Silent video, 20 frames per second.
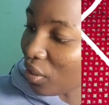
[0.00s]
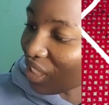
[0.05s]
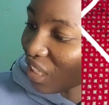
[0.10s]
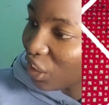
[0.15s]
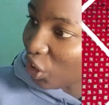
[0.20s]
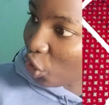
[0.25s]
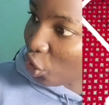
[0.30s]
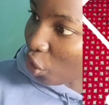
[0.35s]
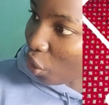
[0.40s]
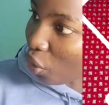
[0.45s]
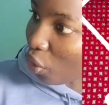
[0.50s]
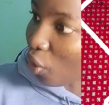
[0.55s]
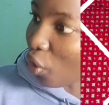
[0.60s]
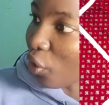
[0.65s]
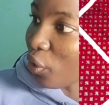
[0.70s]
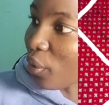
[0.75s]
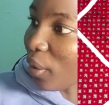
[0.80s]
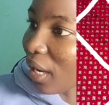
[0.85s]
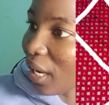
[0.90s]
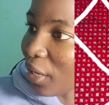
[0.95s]
use a chalk
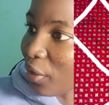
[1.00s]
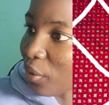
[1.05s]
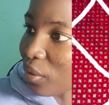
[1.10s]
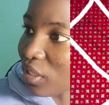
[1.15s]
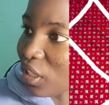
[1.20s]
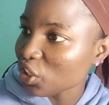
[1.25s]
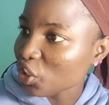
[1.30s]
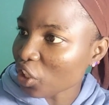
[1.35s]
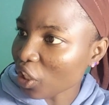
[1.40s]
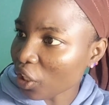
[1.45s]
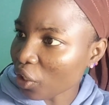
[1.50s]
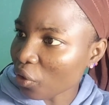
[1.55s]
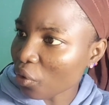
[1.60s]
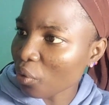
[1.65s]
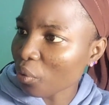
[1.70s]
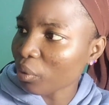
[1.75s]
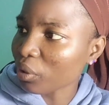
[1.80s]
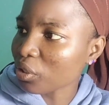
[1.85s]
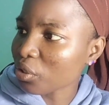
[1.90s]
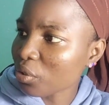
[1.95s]
or you can use a charcoal,
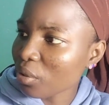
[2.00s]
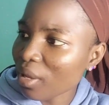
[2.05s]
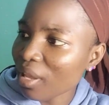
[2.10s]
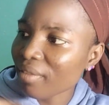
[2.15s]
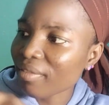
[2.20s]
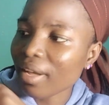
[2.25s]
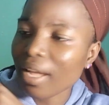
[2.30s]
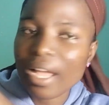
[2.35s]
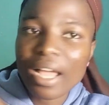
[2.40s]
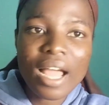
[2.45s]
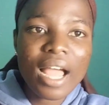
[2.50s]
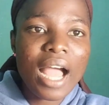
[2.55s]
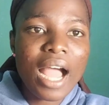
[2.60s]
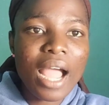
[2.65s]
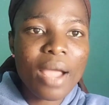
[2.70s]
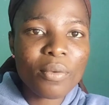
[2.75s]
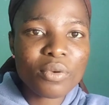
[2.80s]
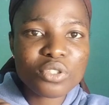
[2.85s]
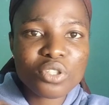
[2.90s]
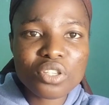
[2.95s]
whatsoever.
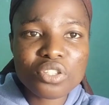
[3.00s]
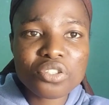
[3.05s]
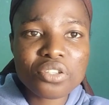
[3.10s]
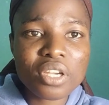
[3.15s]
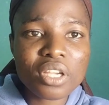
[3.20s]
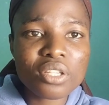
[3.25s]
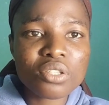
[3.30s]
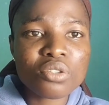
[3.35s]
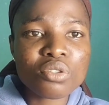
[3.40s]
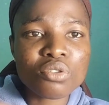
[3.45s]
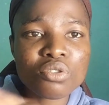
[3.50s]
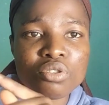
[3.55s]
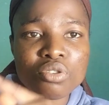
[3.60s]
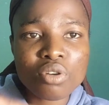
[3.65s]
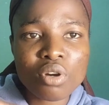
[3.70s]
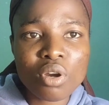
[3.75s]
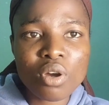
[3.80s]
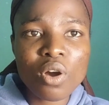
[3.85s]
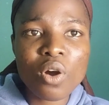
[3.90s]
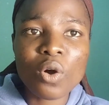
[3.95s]
I was just trying to
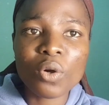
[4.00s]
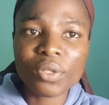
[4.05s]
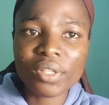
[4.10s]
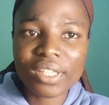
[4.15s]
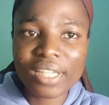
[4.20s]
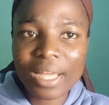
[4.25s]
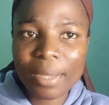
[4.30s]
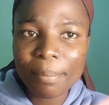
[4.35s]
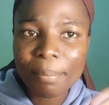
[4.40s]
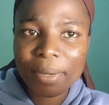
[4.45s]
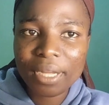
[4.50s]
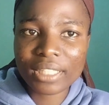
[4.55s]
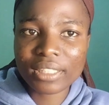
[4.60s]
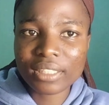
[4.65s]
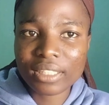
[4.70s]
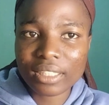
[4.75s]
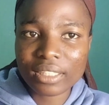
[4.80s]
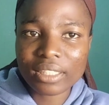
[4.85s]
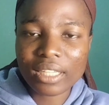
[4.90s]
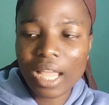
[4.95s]
draw another
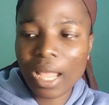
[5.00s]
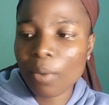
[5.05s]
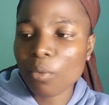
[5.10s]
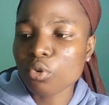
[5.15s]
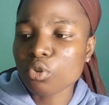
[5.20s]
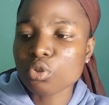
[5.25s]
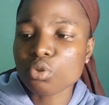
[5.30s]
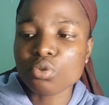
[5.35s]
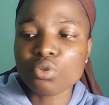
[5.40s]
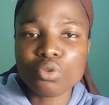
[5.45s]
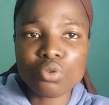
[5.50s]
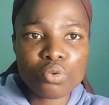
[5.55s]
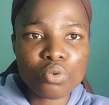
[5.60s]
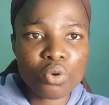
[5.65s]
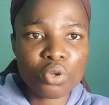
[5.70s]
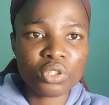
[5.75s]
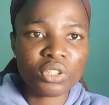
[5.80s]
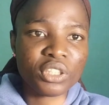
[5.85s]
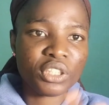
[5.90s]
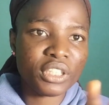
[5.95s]
pattern I want to do
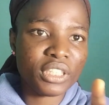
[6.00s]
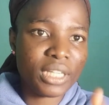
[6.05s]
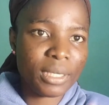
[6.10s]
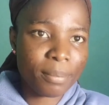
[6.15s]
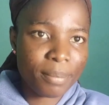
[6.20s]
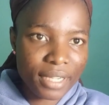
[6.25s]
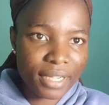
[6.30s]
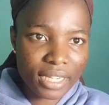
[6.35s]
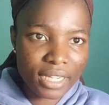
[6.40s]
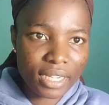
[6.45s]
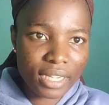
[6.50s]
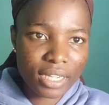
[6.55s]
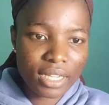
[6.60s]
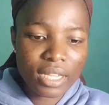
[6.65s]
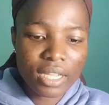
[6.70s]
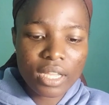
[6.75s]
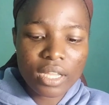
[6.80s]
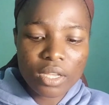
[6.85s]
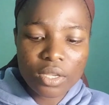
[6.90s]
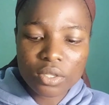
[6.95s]
on another bag.
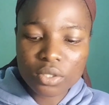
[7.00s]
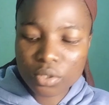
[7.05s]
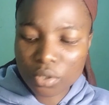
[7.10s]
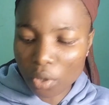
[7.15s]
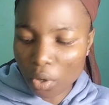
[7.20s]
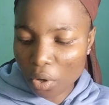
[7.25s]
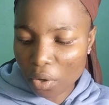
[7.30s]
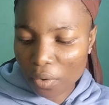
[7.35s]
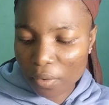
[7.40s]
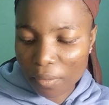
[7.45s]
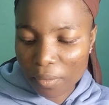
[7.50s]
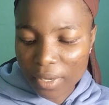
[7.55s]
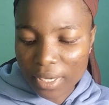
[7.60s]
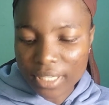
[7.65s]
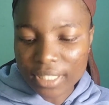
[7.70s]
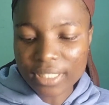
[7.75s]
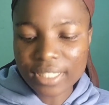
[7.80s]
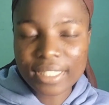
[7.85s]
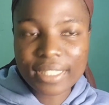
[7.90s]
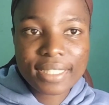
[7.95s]
So
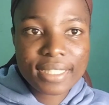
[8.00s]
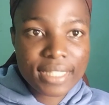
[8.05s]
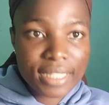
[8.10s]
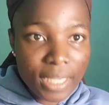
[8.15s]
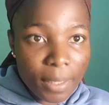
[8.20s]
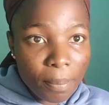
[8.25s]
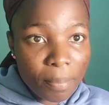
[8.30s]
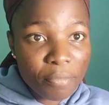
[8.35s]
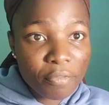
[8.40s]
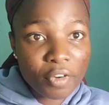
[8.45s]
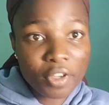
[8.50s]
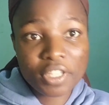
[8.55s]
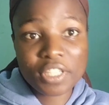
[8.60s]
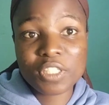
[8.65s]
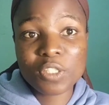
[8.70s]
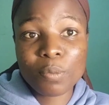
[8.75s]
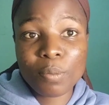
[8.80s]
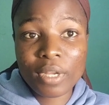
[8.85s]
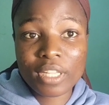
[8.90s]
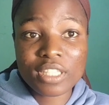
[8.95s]
the tip for
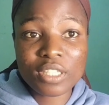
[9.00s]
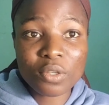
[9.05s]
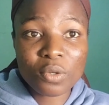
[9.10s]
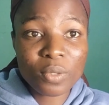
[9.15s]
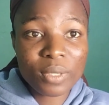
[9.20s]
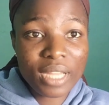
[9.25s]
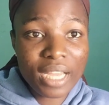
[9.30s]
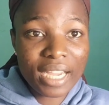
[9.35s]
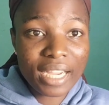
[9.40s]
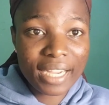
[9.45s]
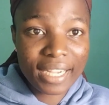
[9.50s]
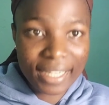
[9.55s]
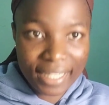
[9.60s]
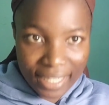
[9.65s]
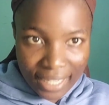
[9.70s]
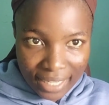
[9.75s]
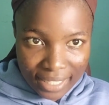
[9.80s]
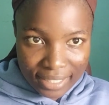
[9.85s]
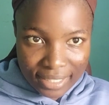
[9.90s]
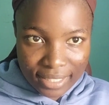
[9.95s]
this particular
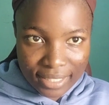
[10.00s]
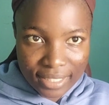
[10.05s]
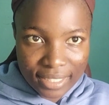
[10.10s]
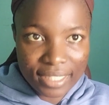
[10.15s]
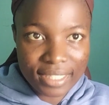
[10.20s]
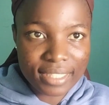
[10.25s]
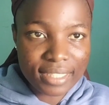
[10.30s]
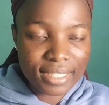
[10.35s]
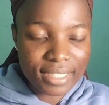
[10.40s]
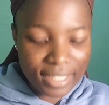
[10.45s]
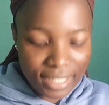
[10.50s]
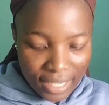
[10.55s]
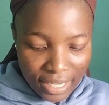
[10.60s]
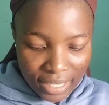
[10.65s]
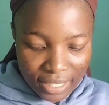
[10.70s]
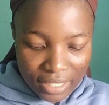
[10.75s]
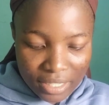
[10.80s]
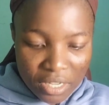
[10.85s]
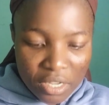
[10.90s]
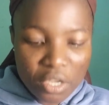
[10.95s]
class is
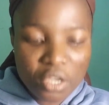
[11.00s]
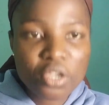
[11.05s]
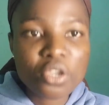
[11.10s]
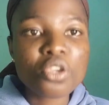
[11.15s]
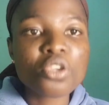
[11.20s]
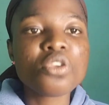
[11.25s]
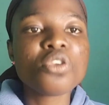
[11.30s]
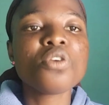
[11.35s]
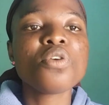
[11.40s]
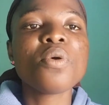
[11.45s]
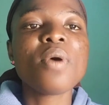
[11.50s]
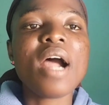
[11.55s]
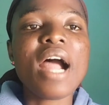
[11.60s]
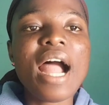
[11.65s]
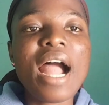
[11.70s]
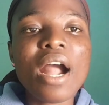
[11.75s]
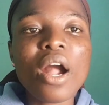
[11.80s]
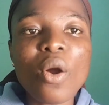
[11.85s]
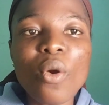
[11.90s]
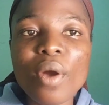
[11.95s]
that you
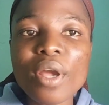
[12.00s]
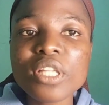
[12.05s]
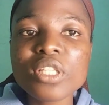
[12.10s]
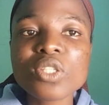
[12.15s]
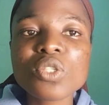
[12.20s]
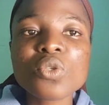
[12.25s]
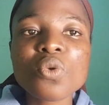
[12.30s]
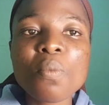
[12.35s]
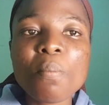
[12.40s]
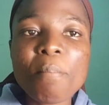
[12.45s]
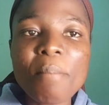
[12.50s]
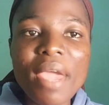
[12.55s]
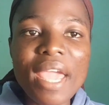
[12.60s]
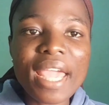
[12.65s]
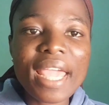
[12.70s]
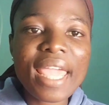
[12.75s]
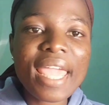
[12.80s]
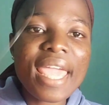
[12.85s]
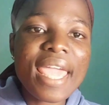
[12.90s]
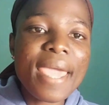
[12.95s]
are going to
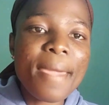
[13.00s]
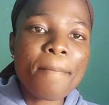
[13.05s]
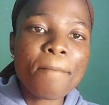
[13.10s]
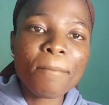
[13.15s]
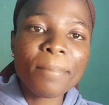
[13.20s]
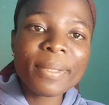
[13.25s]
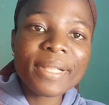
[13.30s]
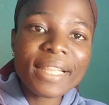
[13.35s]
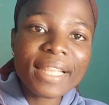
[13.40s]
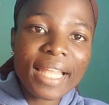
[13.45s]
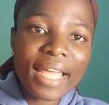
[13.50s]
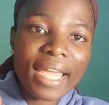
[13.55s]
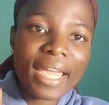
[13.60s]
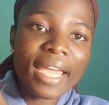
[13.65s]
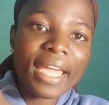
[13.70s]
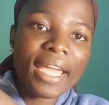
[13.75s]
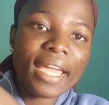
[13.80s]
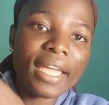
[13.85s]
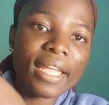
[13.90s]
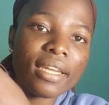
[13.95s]
make a
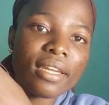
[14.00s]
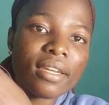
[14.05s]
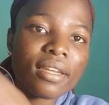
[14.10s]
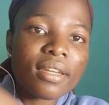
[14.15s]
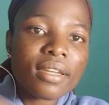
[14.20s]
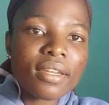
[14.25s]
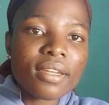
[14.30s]
plain